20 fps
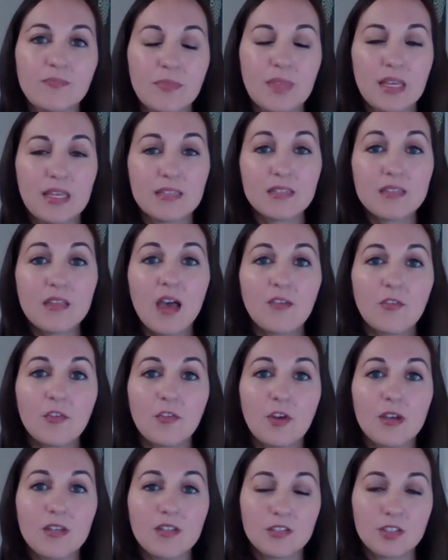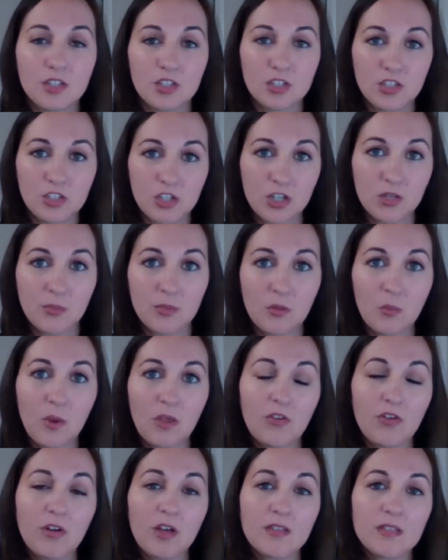it's not for us to determine
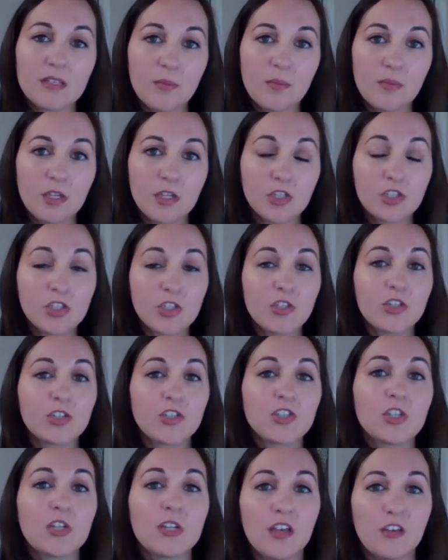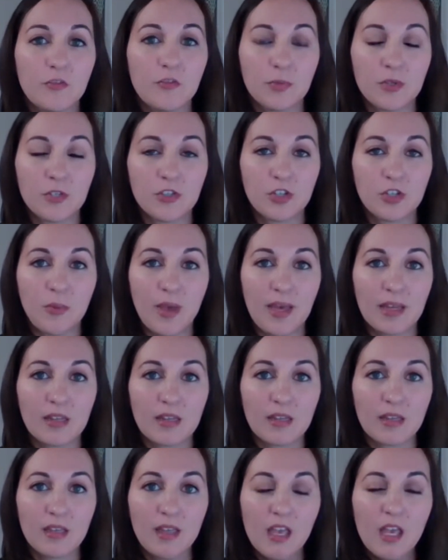whether or not something should or shouldn't have been
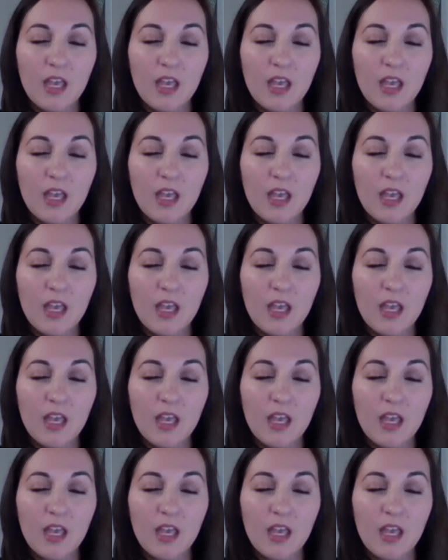traumatic,